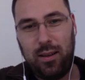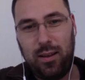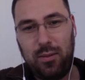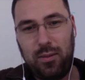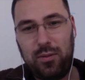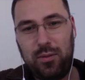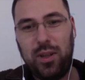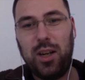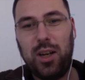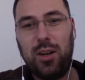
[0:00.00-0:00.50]

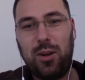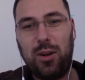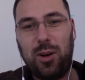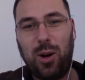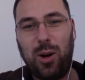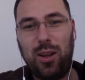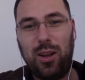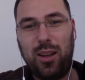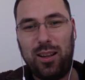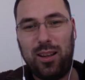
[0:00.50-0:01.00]
dear
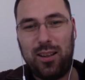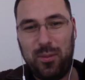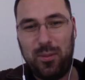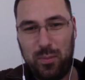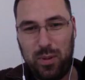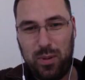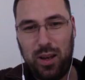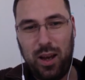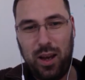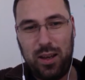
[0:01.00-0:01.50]

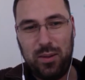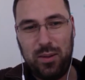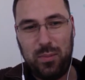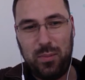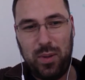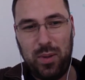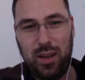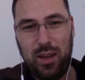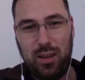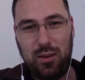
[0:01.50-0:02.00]
colleague behind
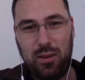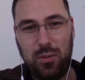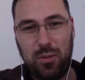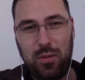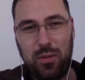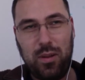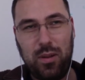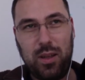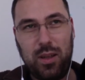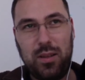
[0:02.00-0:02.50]
me
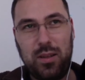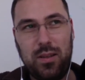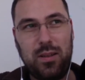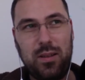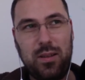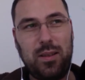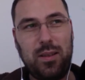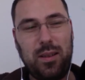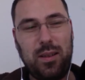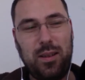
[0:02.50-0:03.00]
who
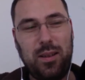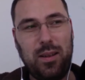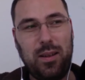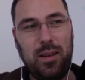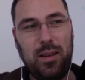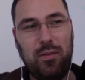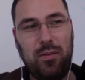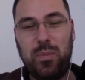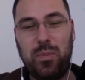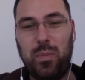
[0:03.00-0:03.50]
is
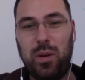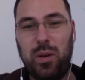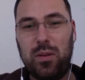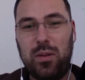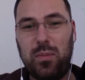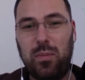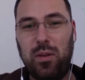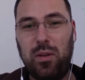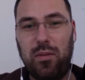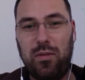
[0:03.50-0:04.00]

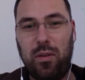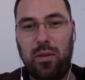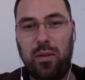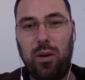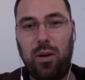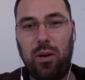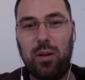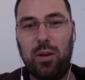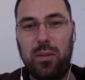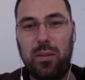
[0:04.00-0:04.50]
responsible for
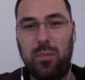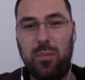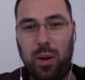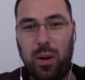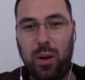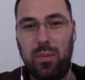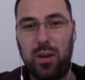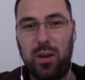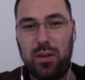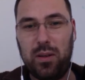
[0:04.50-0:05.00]
all the
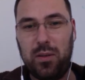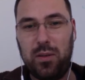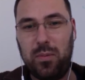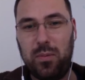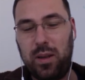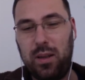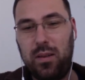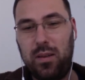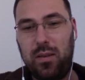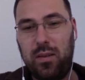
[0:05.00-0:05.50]
problems
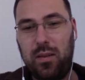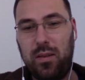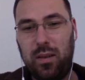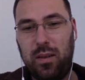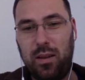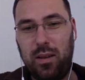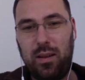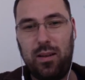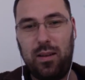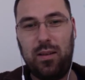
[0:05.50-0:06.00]
with
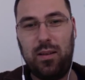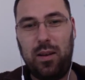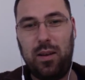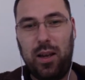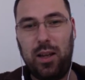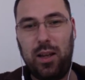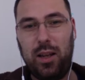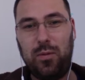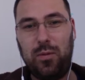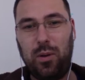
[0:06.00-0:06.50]
the
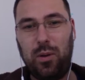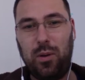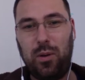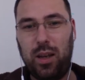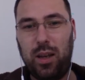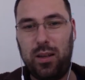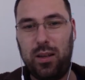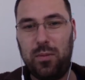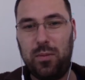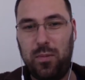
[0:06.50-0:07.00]

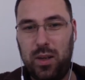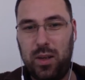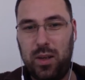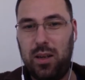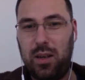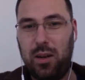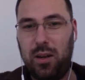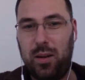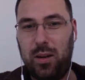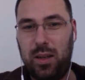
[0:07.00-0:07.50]
network and the
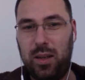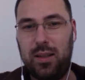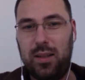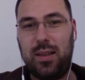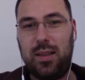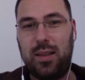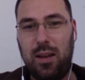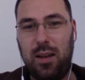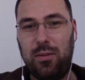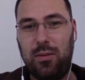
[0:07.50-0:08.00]
video and the
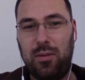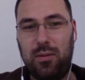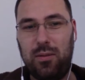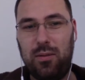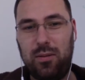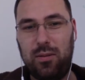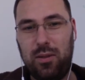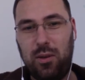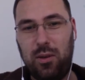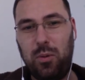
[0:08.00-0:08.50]
sound.
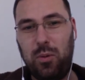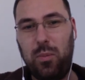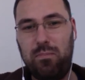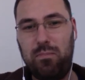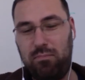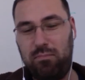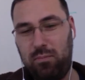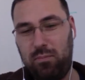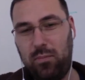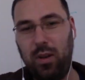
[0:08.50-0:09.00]
So
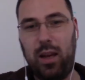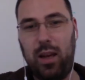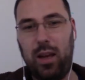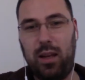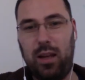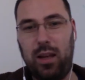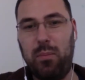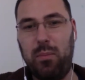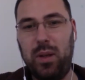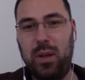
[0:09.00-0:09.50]
I
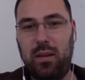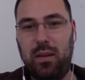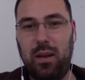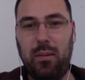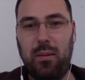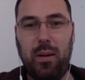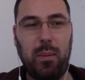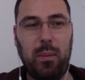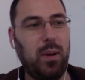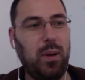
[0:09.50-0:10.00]
can beat
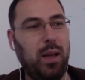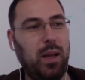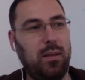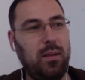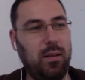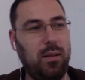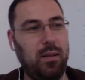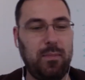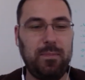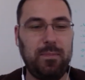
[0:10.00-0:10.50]
him up later.